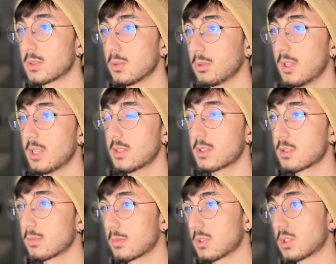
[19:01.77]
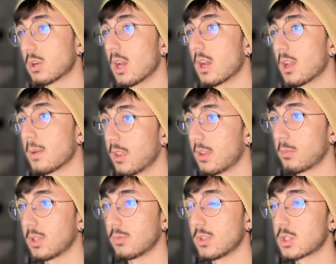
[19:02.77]
So let's try,
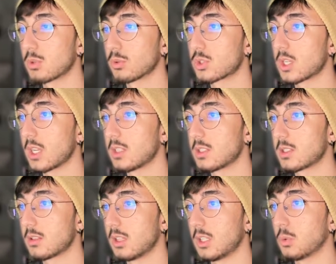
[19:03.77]
but we should change the